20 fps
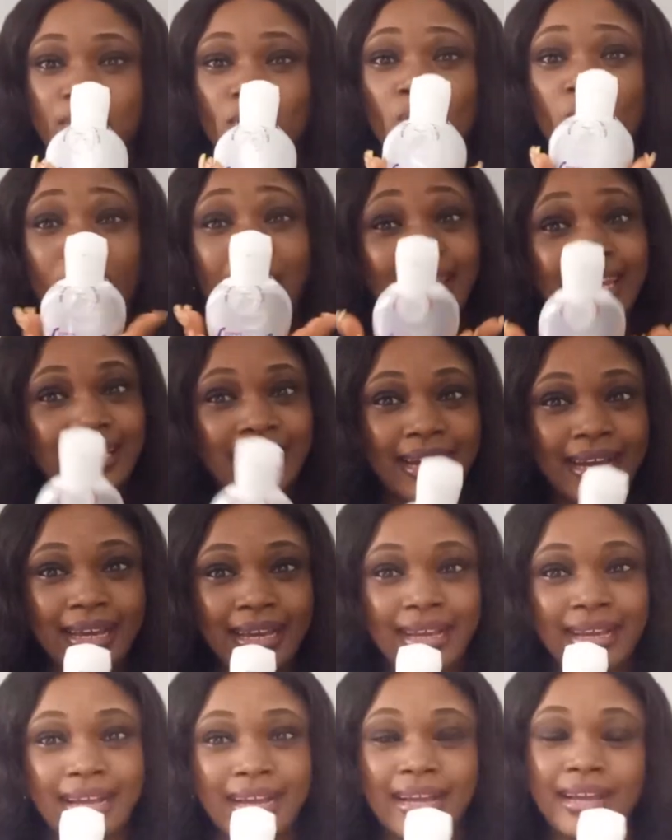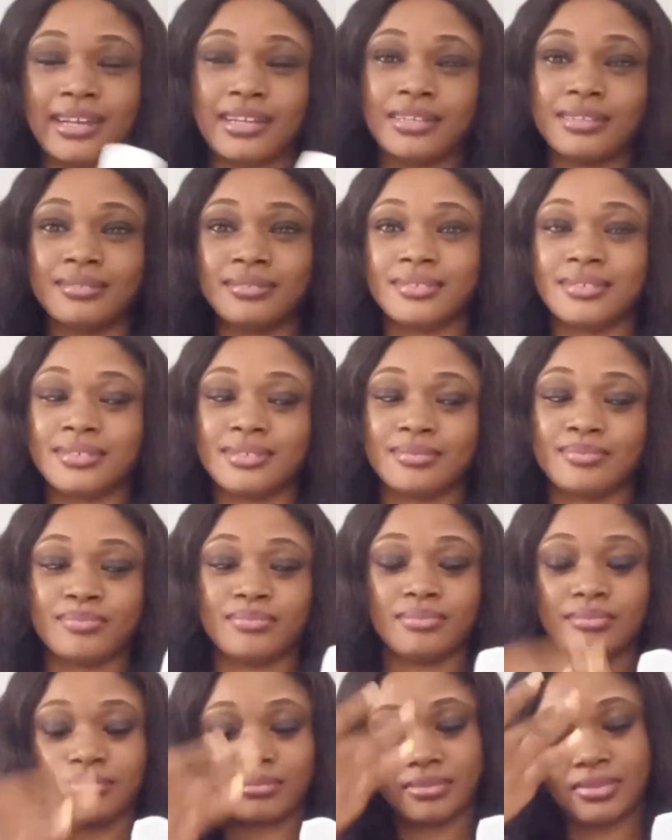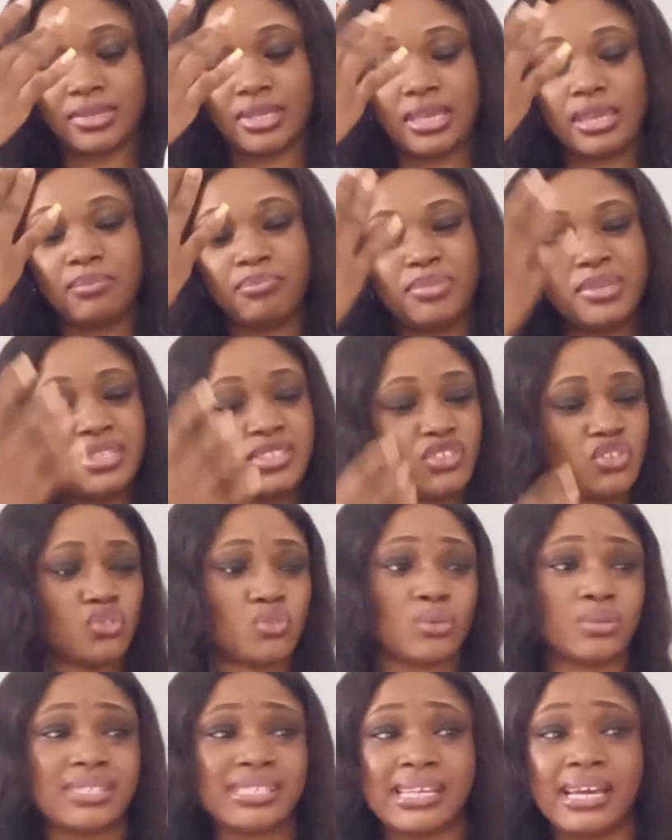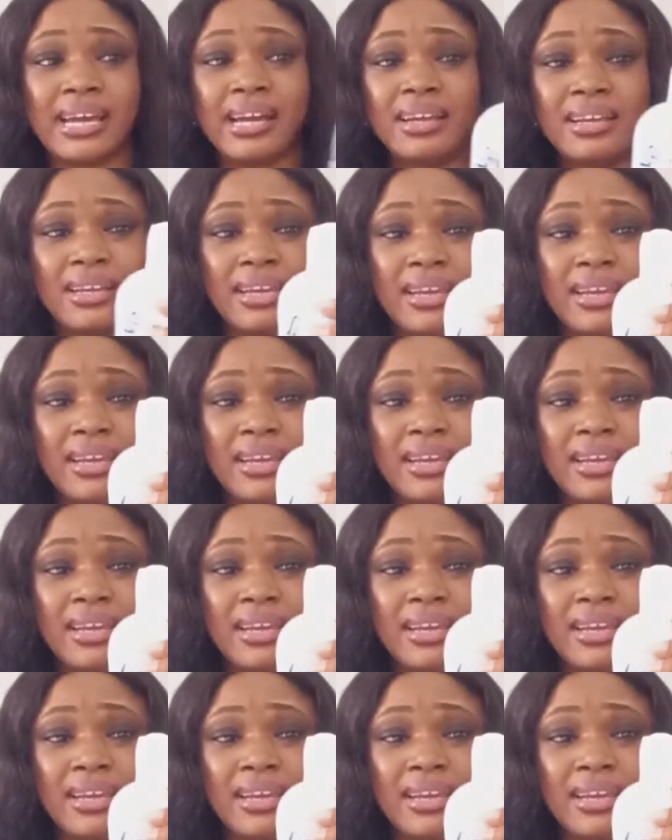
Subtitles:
wider and a bit shorter.